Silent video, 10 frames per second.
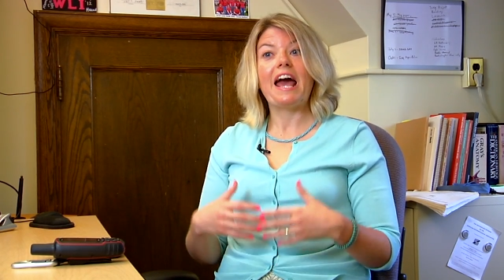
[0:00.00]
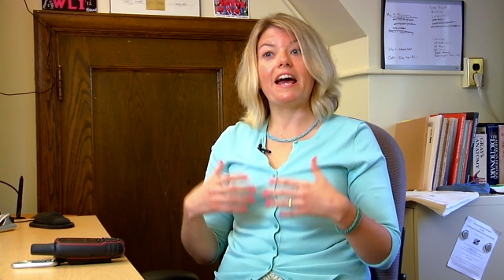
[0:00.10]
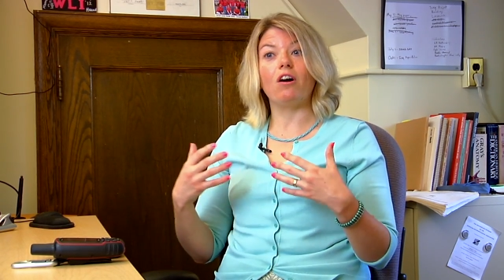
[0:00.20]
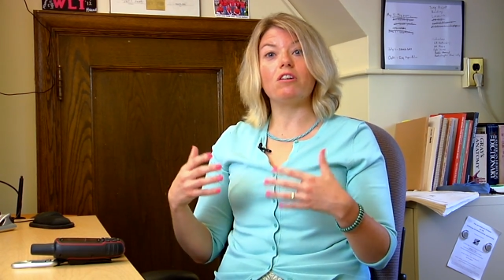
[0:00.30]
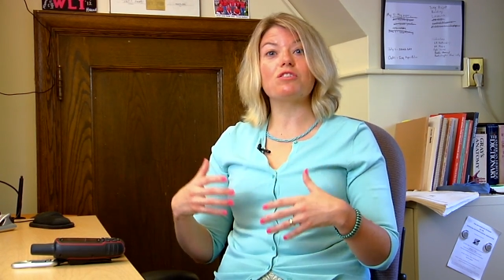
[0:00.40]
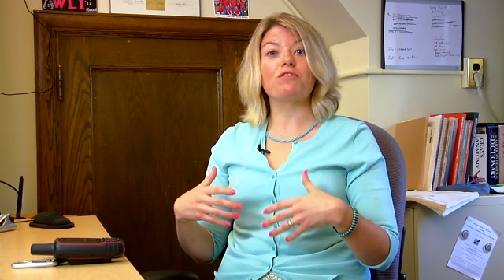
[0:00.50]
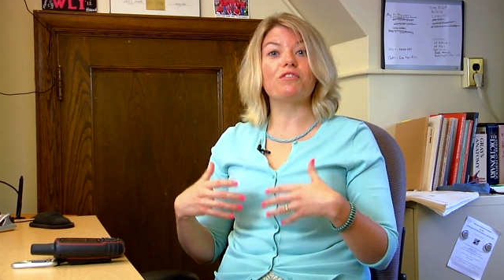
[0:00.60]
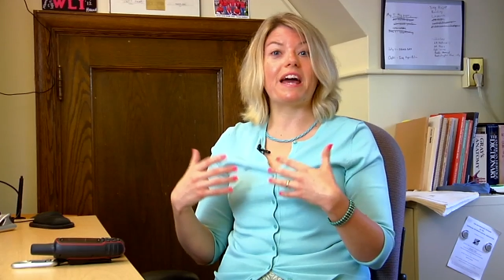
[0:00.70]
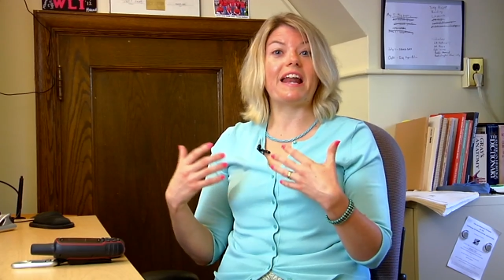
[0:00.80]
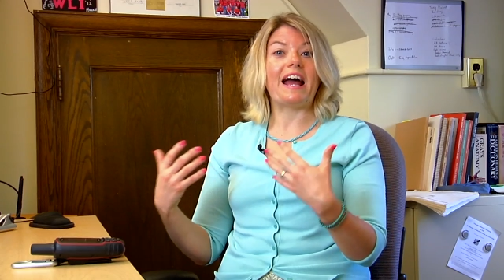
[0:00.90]
and also
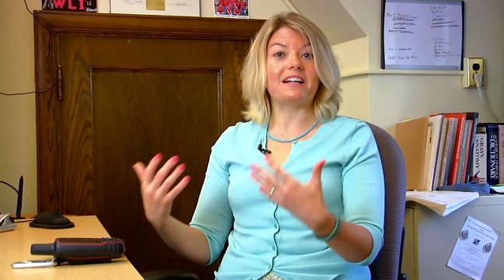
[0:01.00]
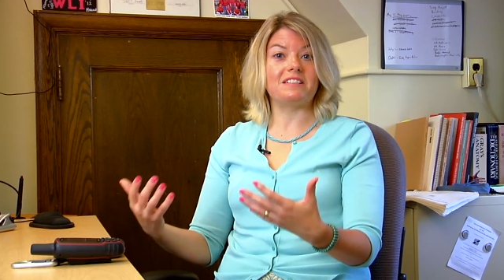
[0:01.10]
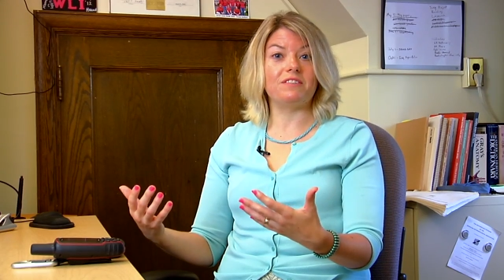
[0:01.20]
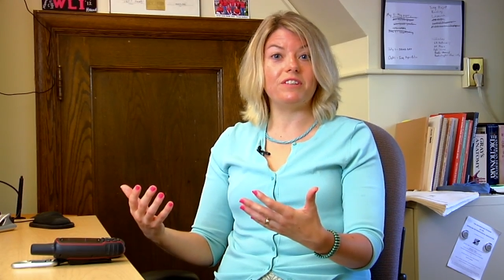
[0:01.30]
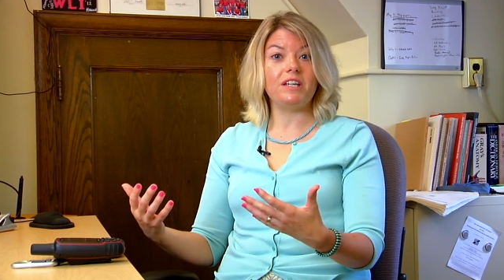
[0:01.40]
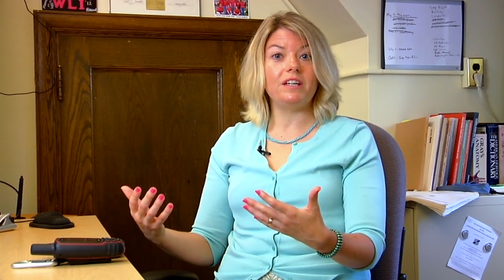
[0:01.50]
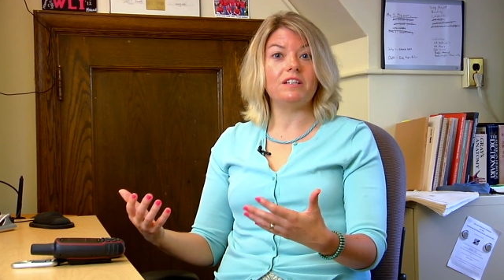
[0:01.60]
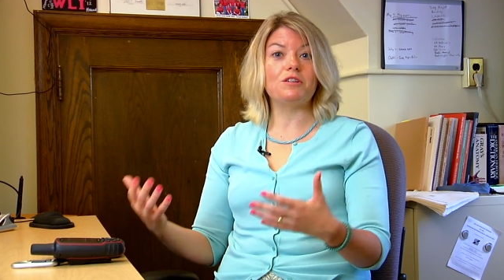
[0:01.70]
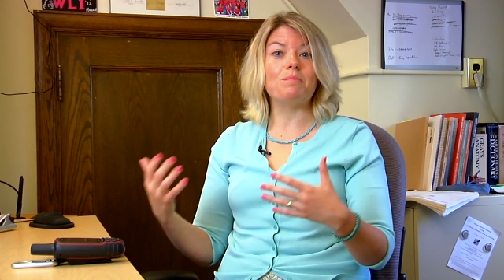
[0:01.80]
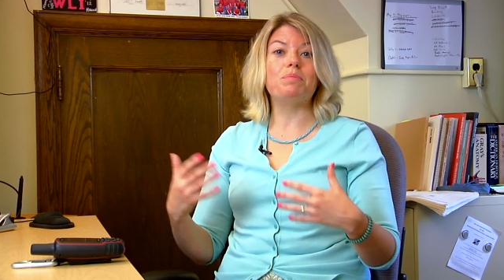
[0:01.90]
for that activity
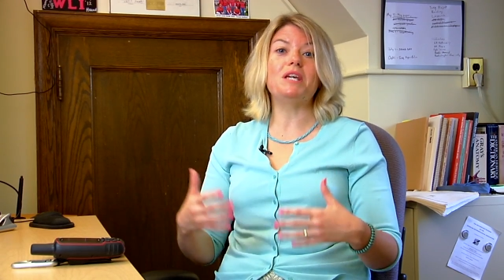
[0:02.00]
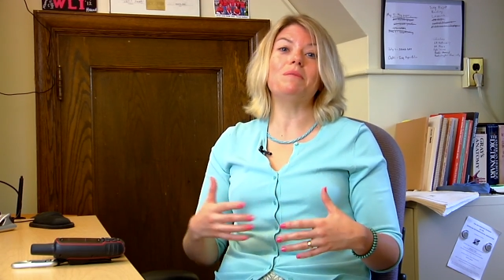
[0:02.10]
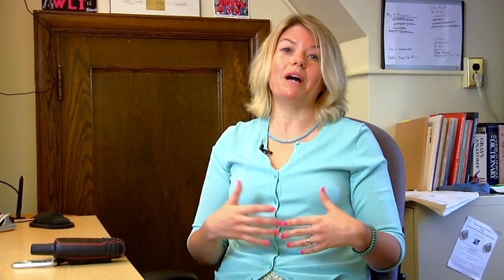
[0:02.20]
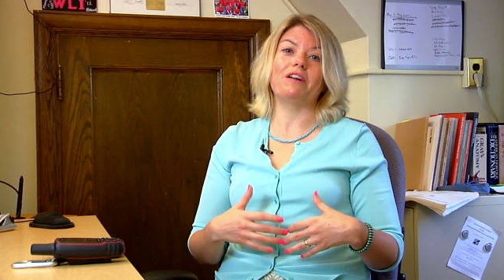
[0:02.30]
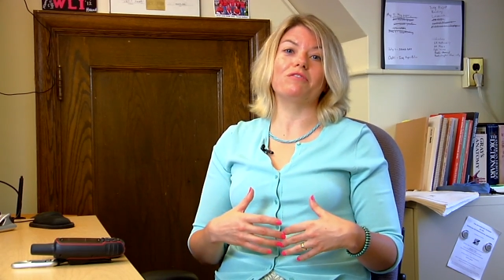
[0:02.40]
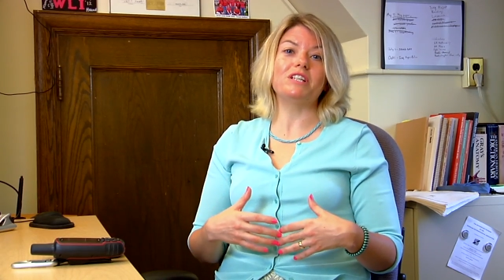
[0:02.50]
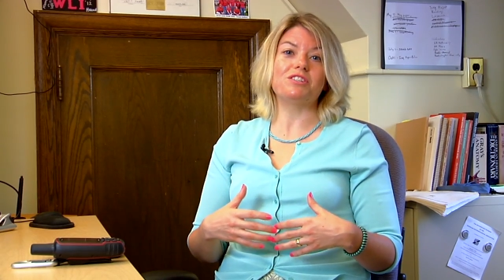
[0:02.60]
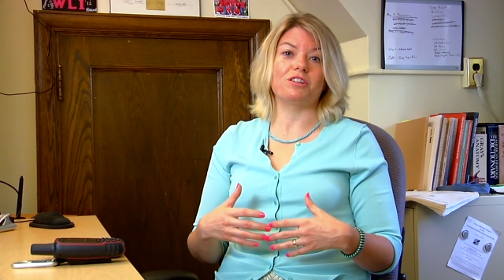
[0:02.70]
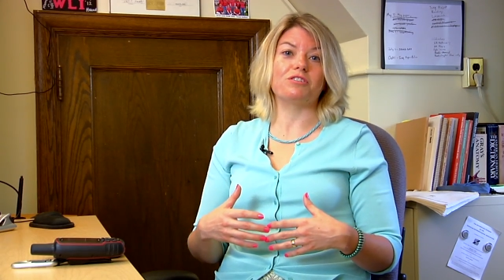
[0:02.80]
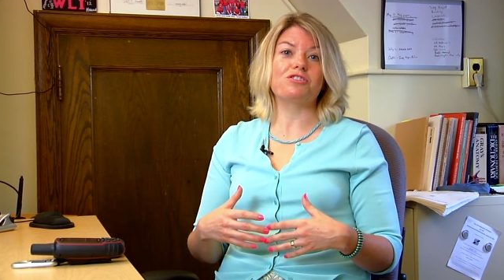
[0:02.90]
to be my
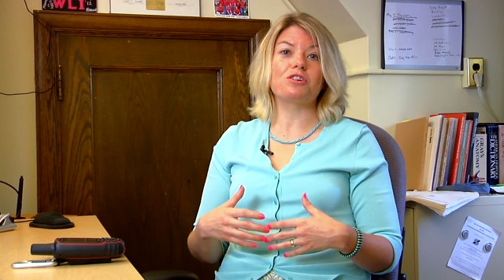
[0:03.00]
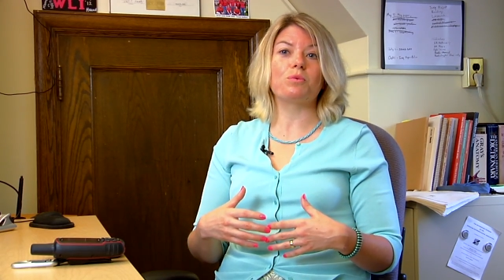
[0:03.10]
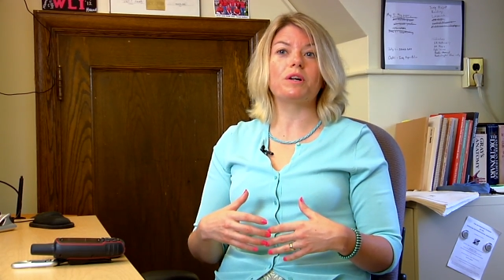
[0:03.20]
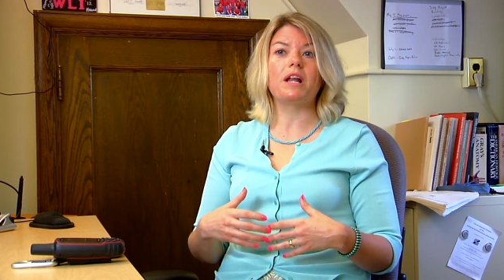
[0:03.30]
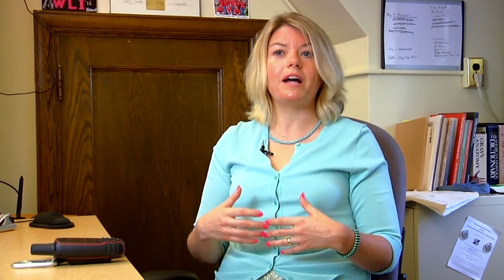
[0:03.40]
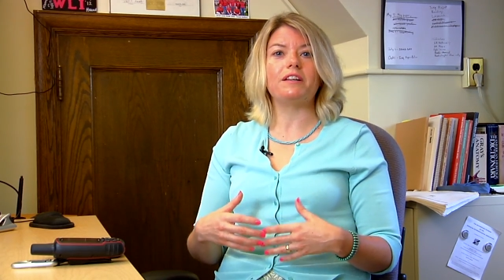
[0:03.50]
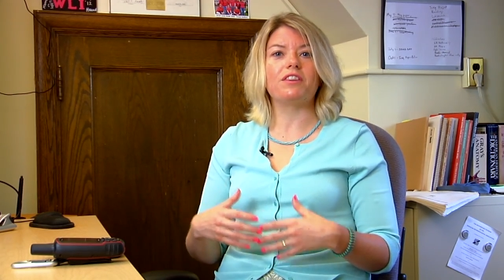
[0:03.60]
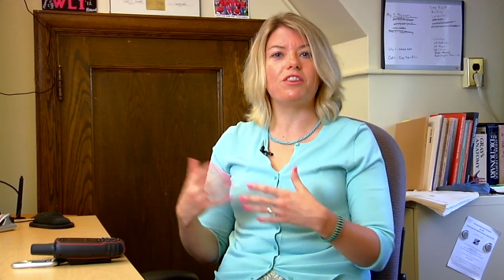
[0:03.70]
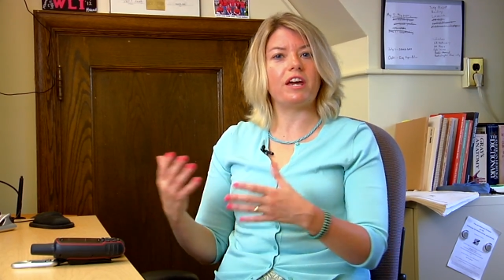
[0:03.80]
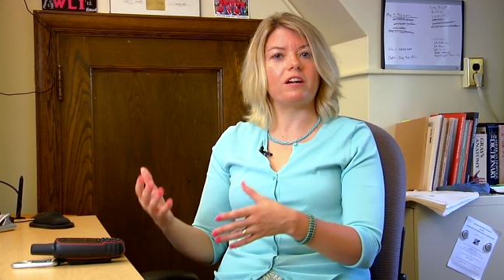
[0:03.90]
research. So we're
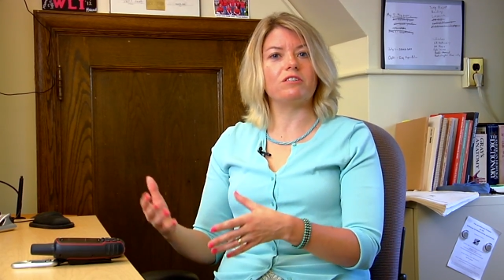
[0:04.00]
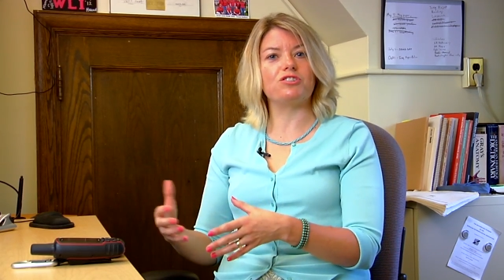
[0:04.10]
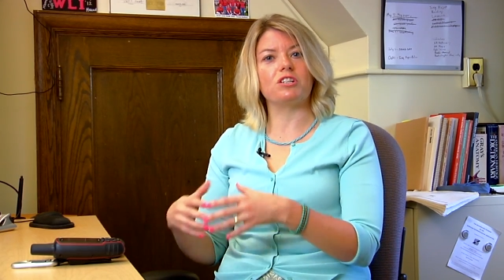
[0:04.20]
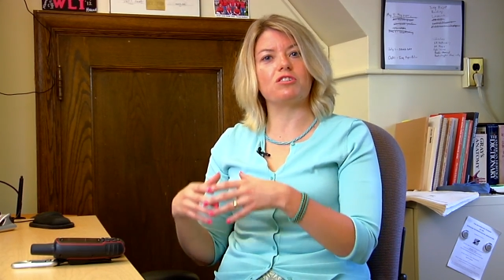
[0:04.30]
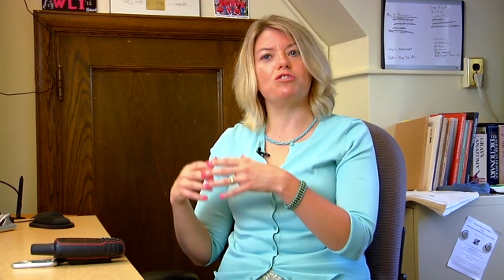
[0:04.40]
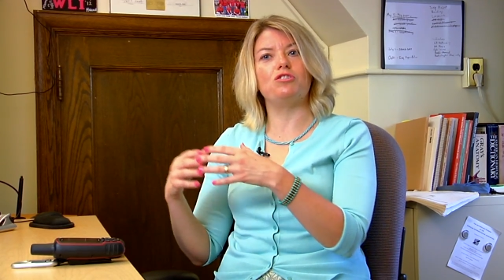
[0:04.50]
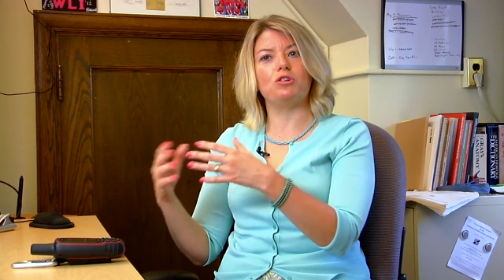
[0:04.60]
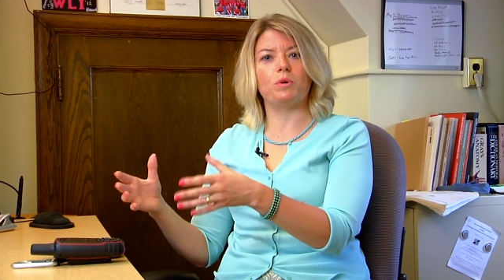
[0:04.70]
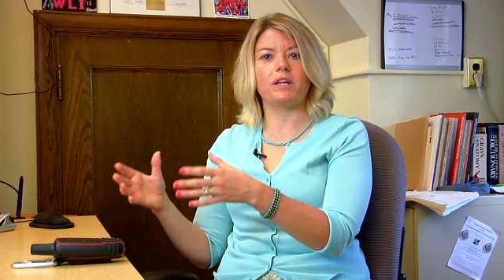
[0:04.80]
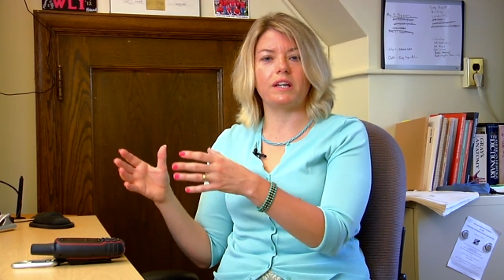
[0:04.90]
not there just
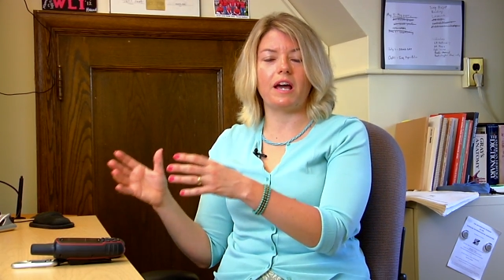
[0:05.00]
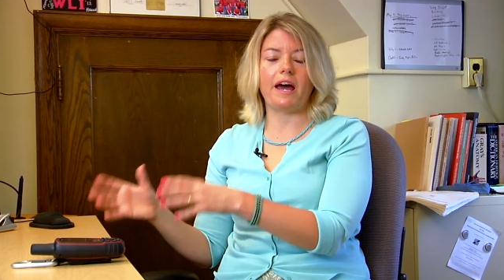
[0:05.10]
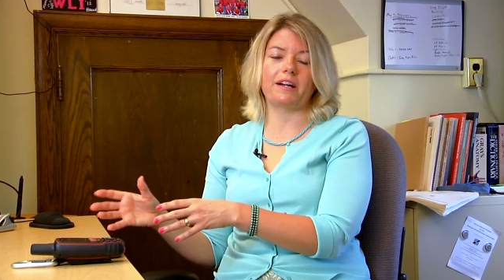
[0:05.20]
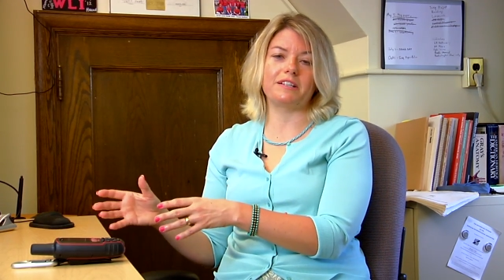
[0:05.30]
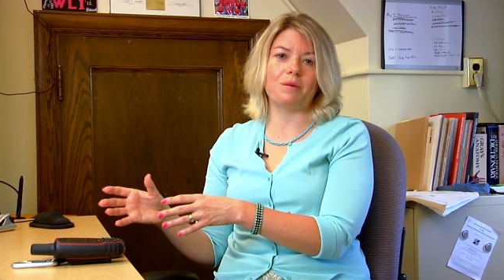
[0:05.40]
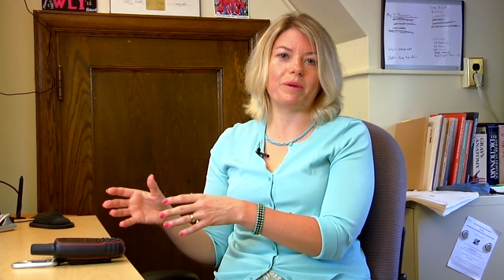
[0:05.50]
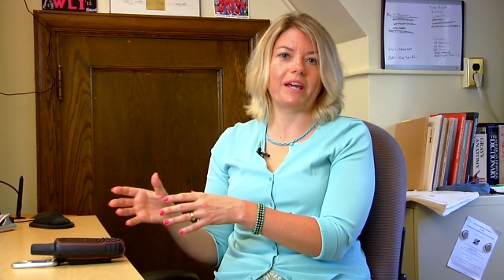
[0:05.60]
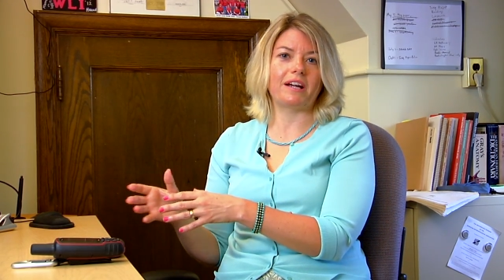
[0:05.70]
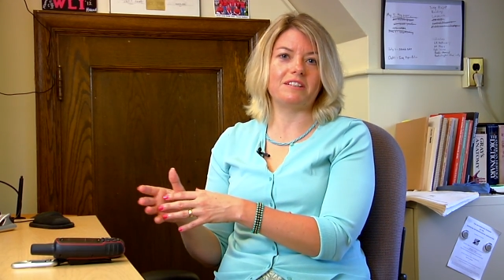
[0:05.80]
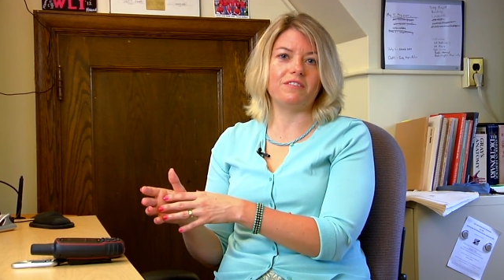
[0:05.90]
doing an academic
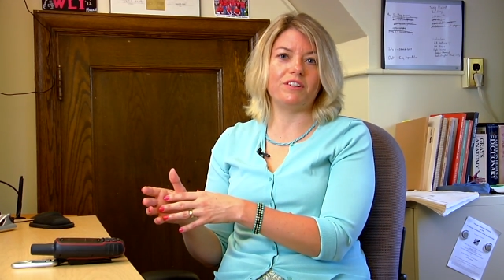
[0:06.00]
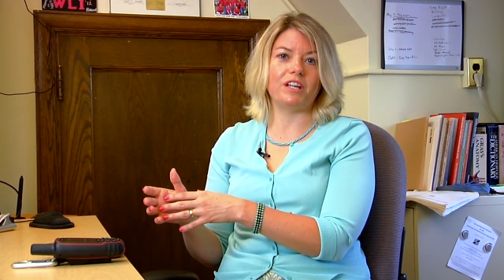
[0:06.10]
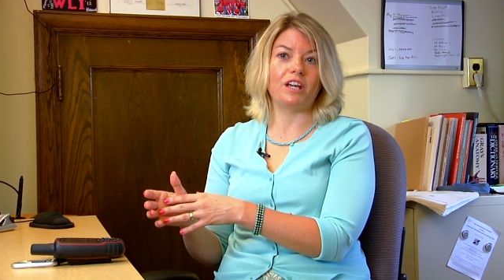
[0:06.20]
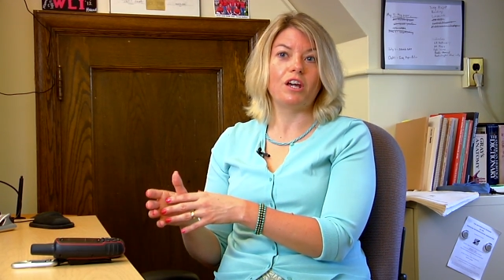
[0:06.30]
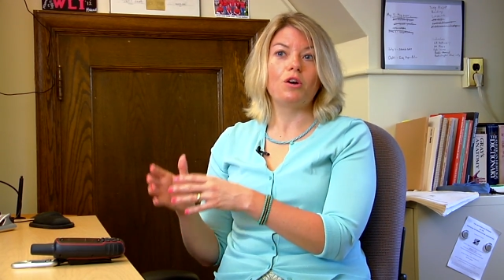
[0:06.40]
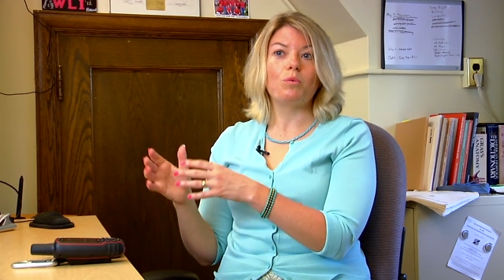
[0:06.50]
activity.